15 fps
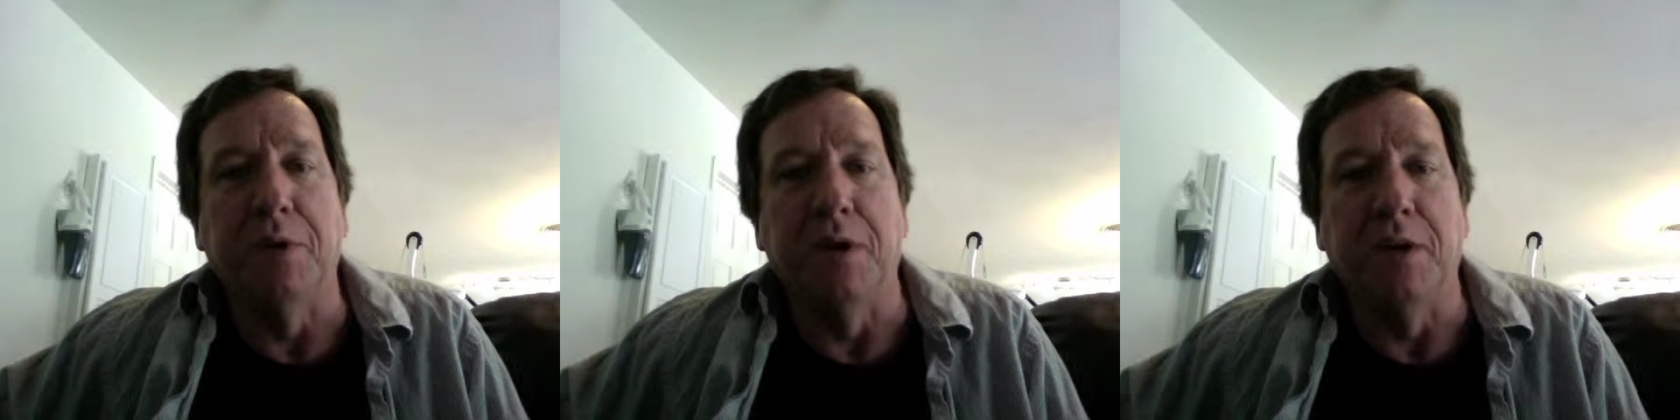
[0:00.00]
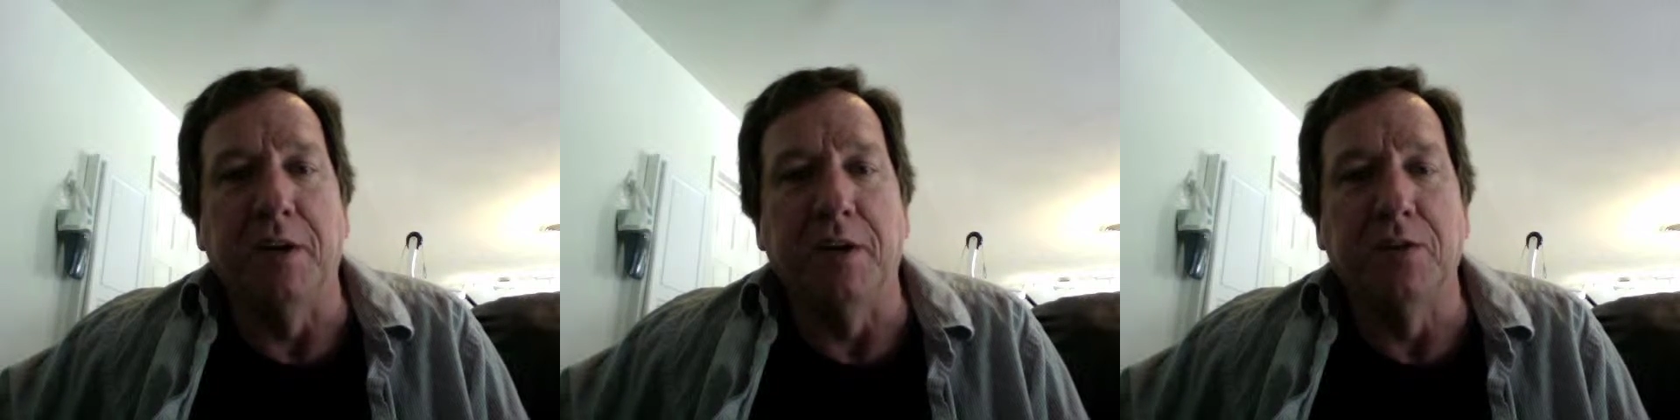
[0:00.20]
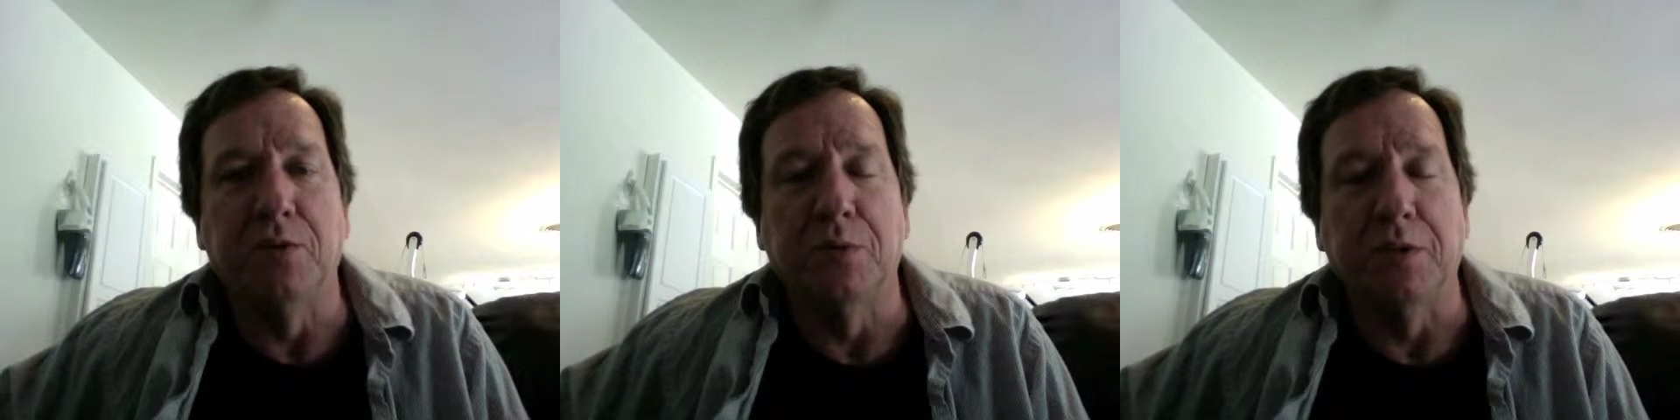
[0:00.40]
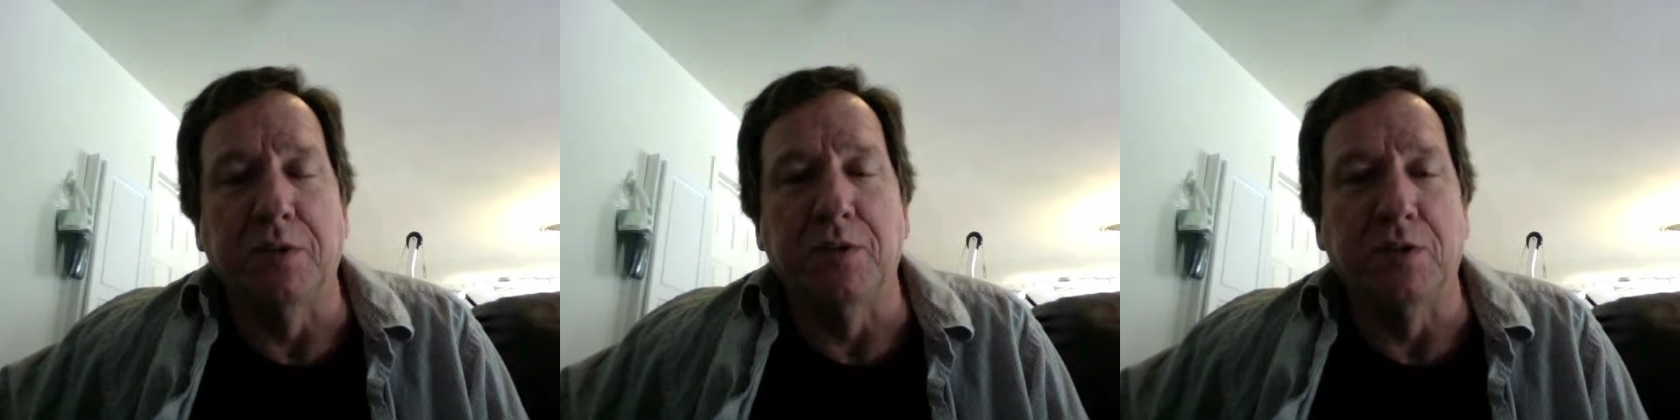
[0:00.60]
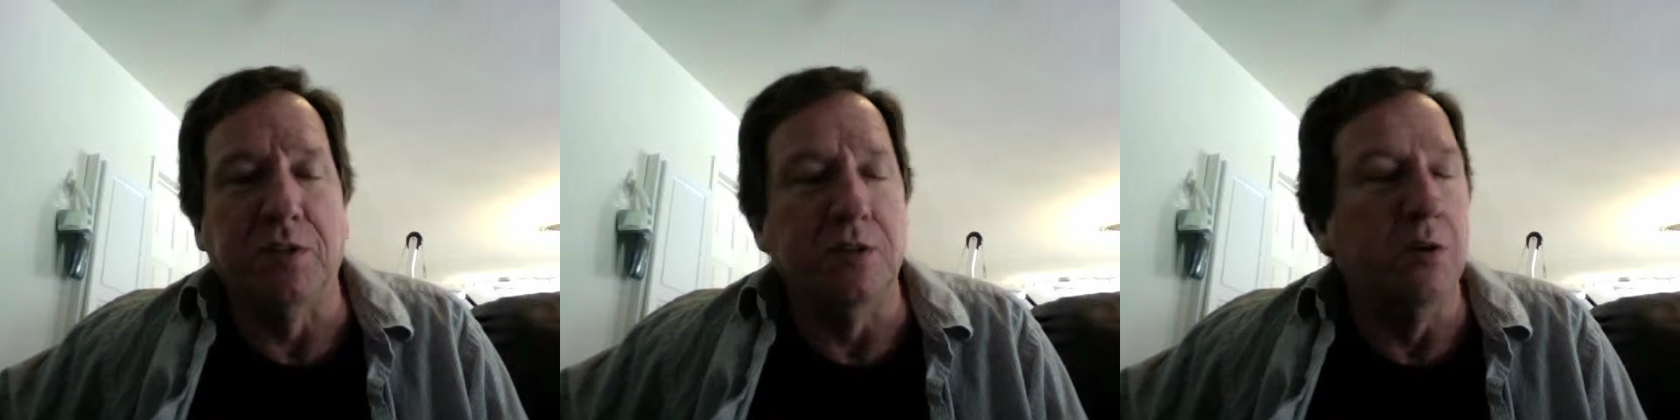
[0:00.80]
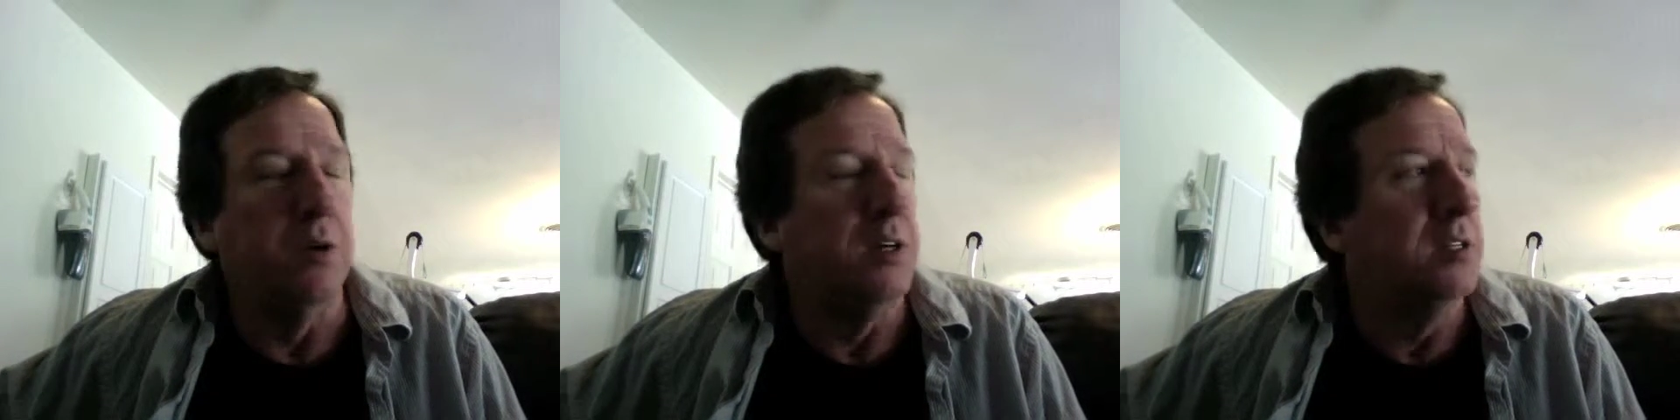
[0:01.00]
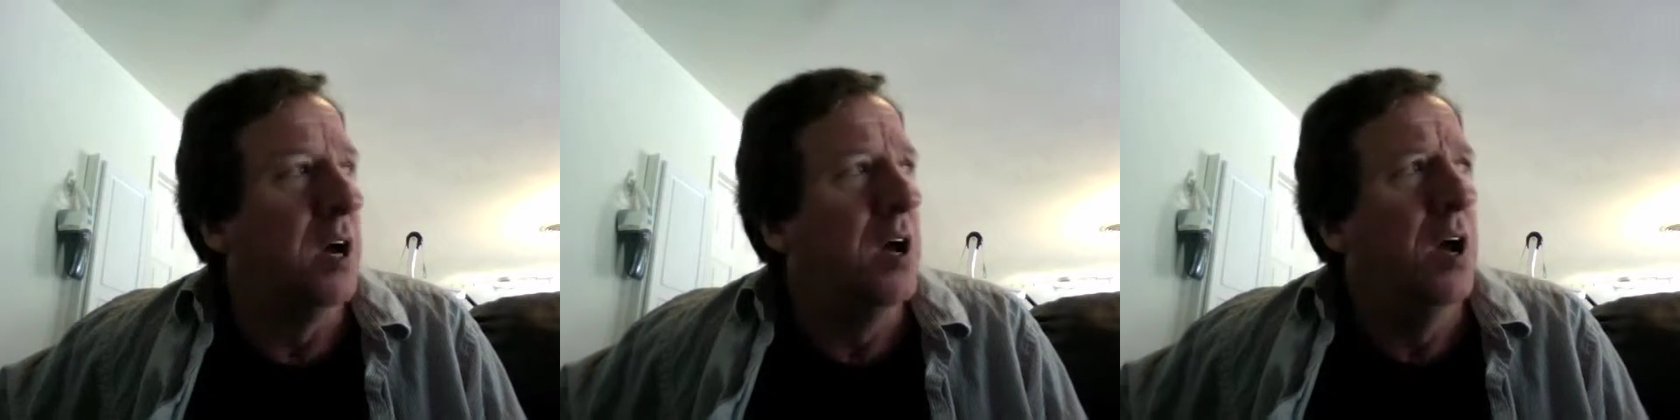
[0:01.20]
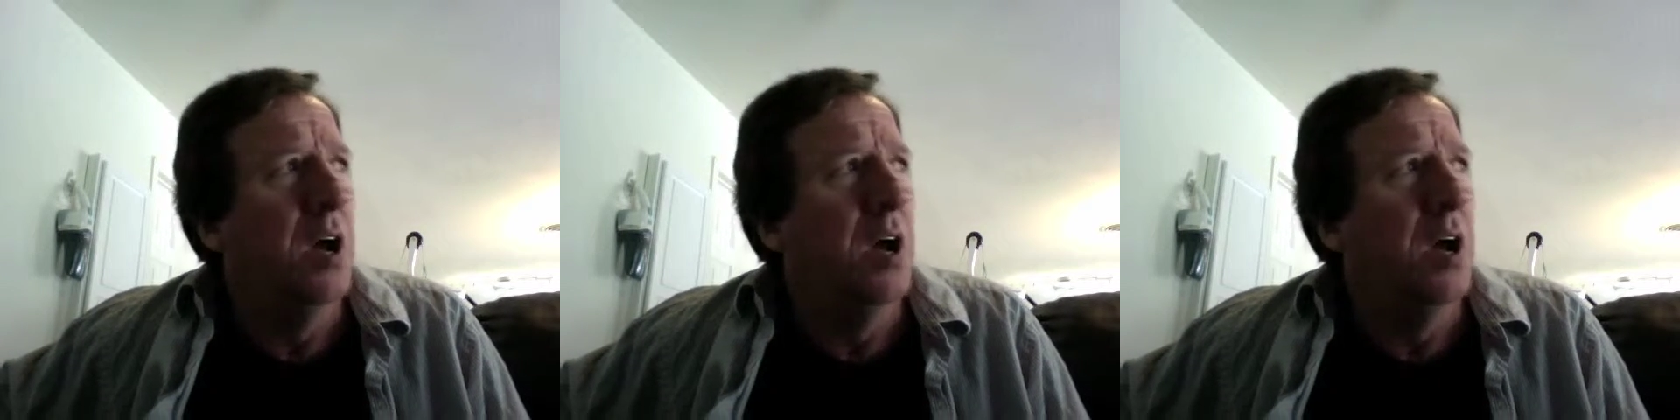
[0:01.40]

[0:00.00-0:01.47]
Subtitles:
but it's really just noise.